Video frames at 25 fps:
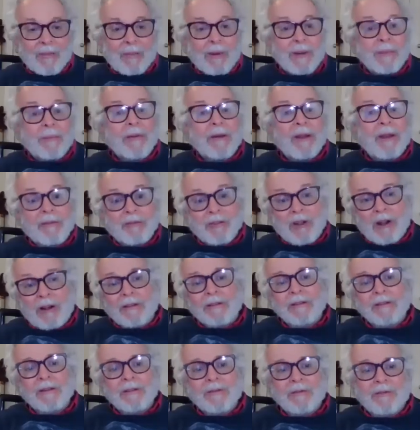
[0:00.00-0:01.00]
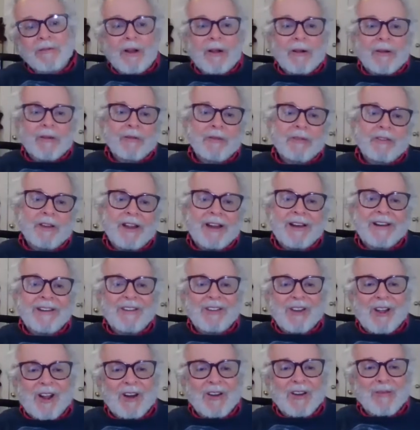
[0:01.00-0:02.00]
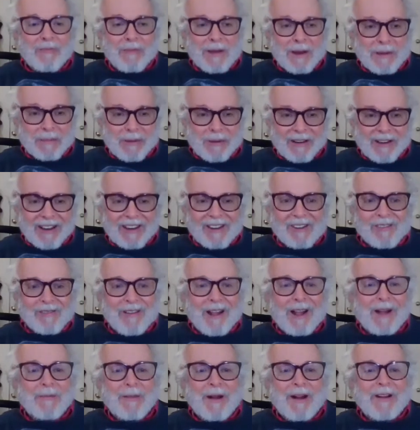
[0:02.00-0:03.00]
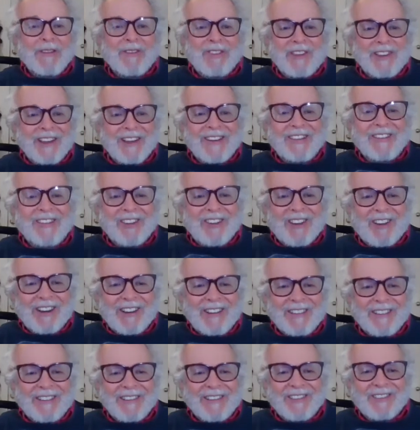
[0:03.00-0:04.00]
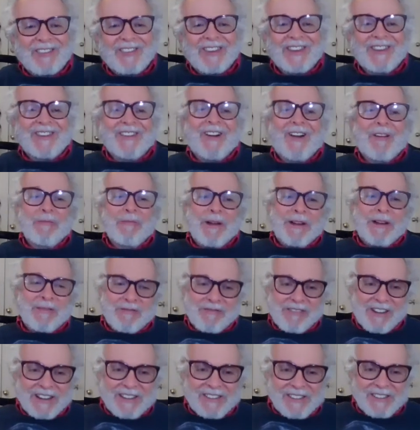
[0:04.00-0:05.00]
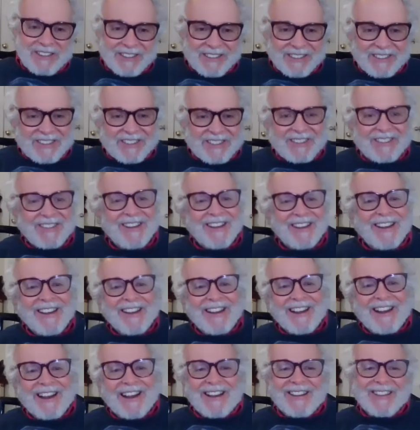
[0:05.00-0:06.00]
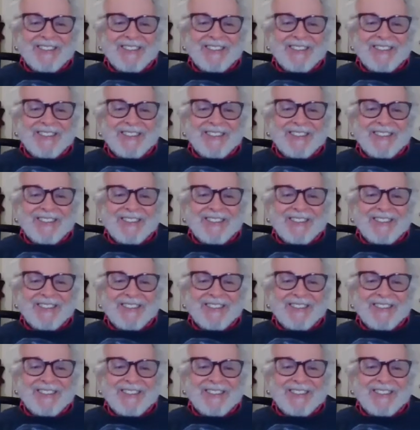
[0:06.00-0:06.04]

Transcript: people have gotten involved, and a lot of people I grab off the internet if they're on my friends list and